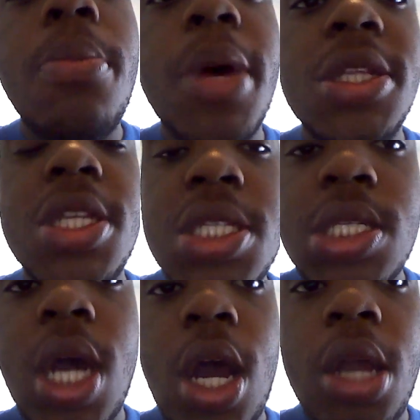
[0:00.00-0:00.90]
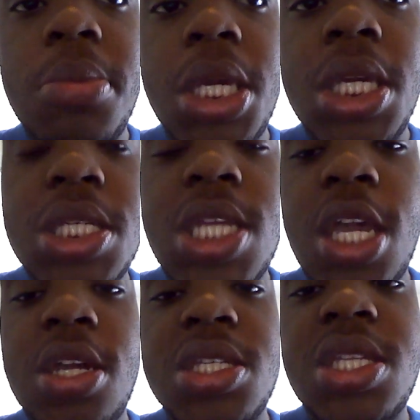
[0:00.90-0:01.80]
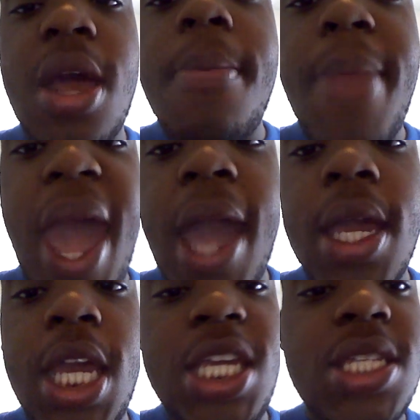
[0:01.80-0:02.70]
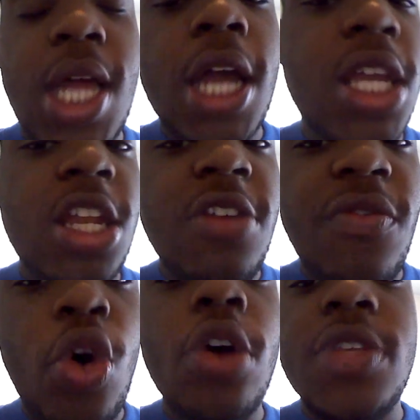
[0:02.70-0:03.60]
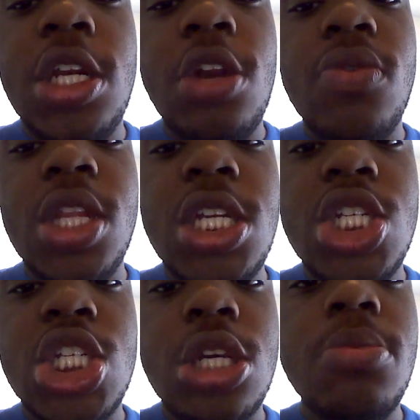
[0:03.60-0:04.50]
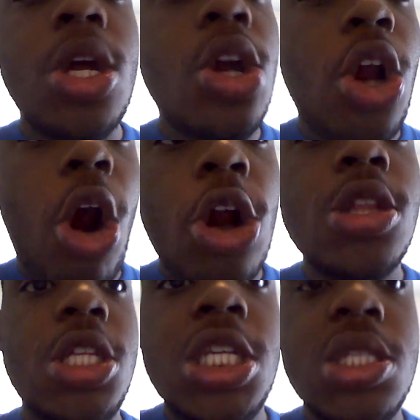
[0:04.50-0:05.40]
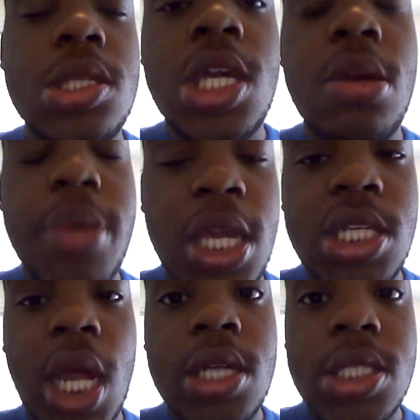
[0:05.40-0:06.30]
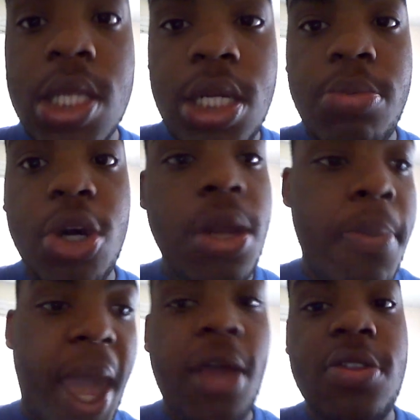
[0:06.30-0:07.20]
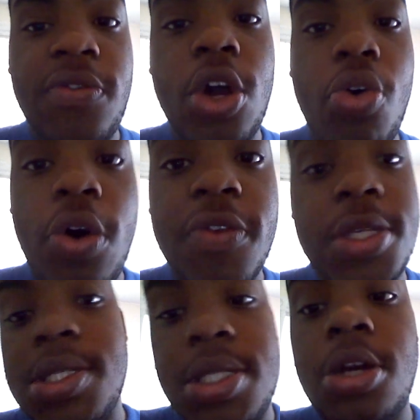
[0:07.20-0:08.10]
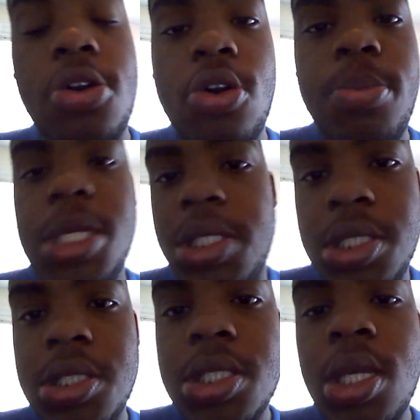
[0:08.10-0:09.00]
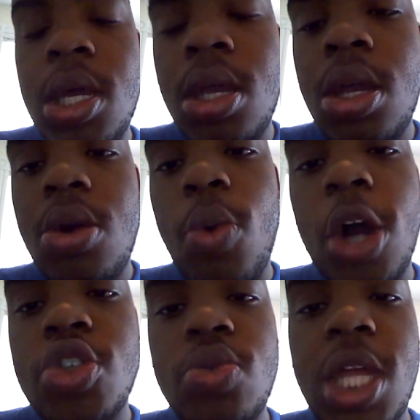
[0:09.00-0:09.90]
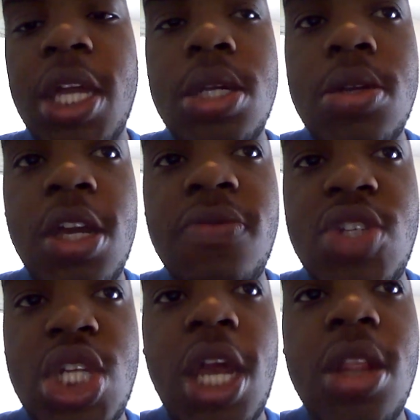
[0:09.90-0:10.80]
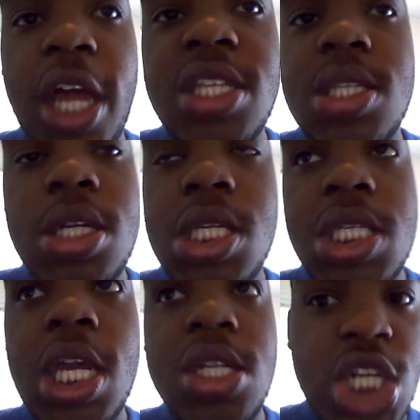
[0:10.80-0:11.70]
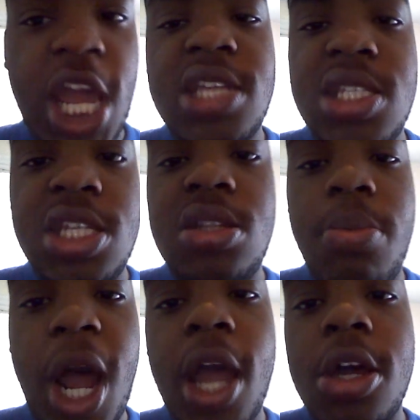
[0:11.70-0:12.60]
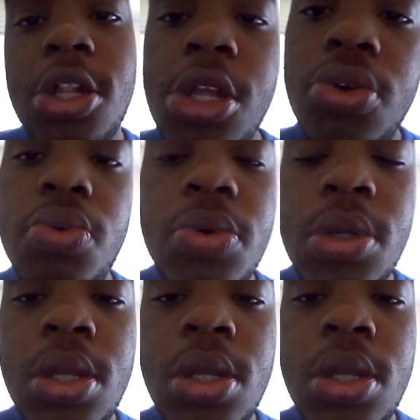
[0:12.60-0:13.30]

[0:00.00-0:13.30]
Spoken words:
But this time he's taking a step back and he's not getting involved in their relationship. Carly needs to take a page out of Sonny's book and back the fuck off, because it's none of her business. Why don't you let, if like Sonny said, Jax need to buy a clue.